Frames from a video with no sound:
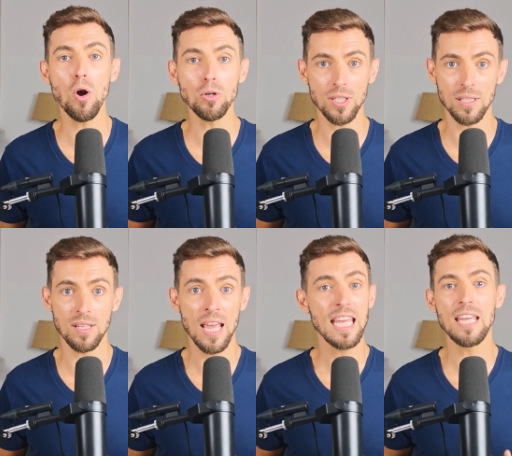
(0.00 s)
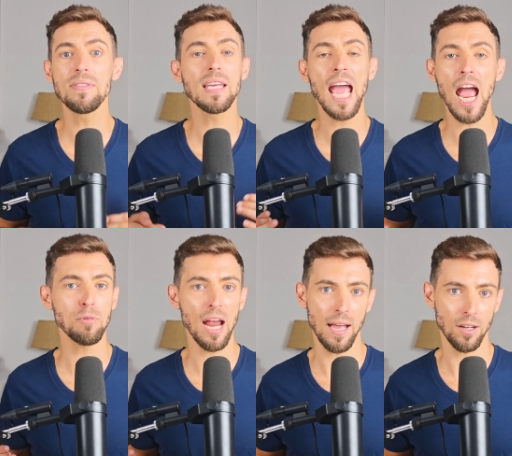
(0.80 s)
emotions, even the
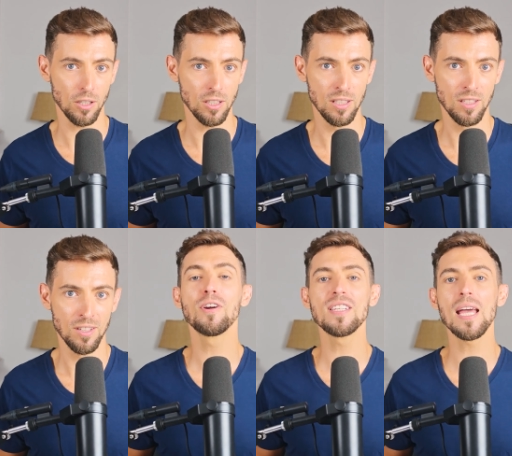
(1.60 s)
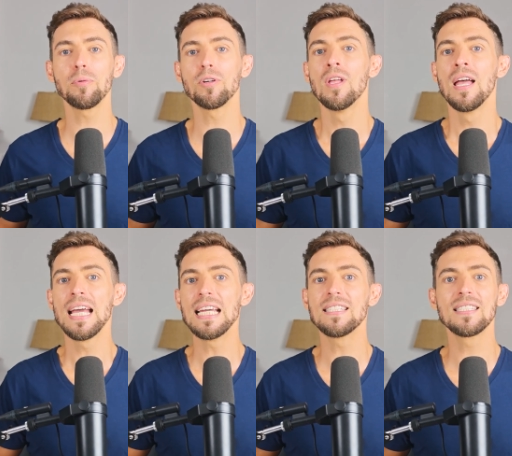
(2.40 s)
camera angle. For example,
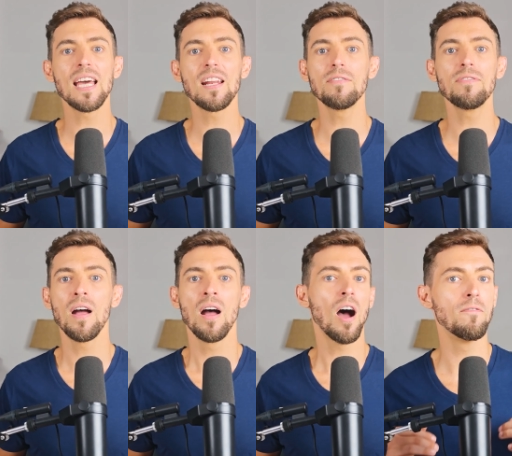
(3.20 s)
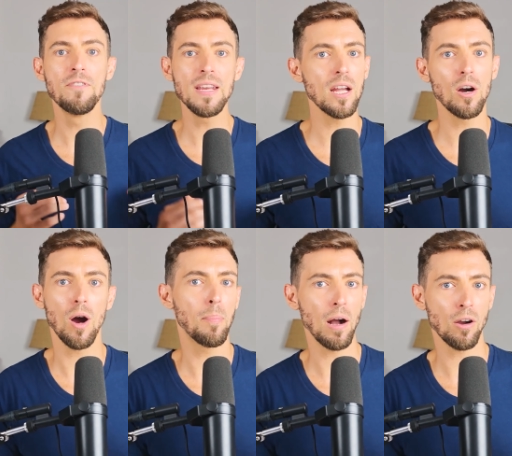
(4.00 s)
instead of a video
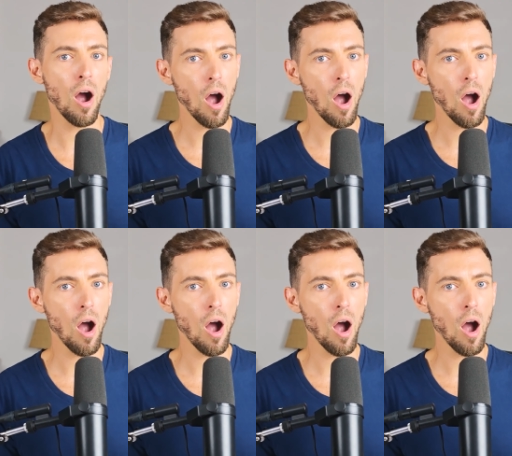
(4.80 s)
about